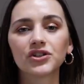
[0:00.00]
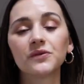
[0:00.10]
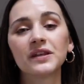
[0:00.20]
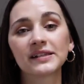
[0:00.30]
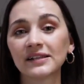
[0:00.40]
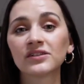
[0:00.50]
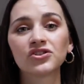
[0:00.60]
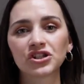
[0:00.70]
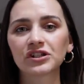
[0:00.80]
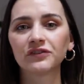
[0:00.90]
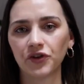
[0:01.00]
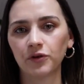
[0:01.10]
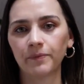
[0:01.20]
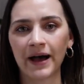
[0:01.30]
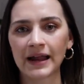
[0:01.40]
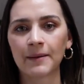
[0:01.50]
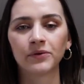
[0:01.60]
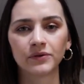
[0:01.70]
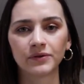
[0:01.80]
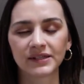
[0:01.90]
So this isn't just a few bad
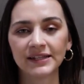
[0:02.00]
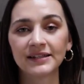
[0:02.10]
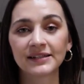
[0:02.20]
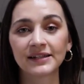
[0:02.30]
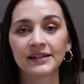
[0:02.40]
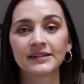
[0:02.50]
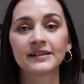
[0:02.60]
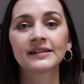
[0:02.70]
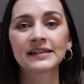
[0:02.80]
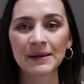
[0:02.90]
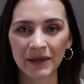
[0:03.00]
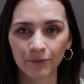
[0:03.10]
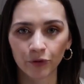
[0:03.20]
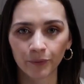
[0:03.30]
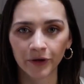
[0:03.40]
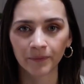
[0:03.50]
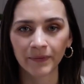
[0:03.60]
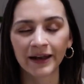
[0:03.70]
apples, this is a systemic problem.